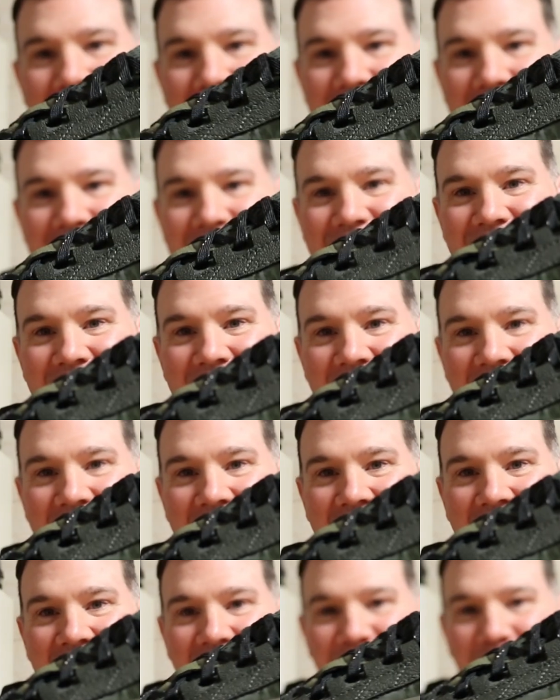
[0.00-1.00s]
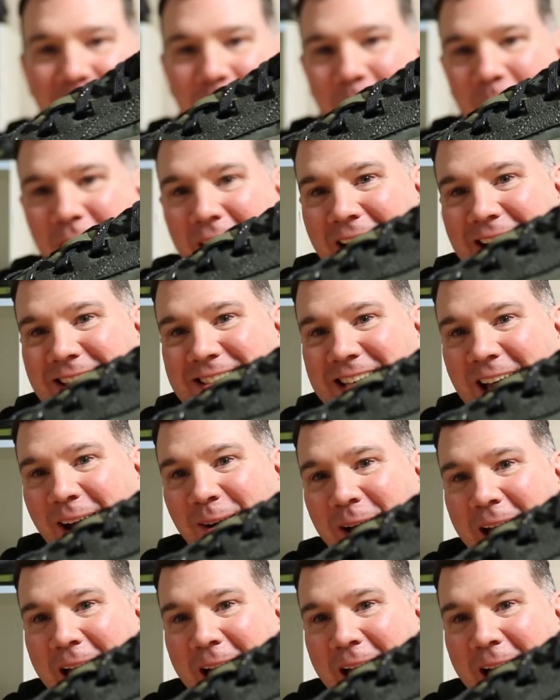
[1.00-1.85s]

Here they are, the Worksout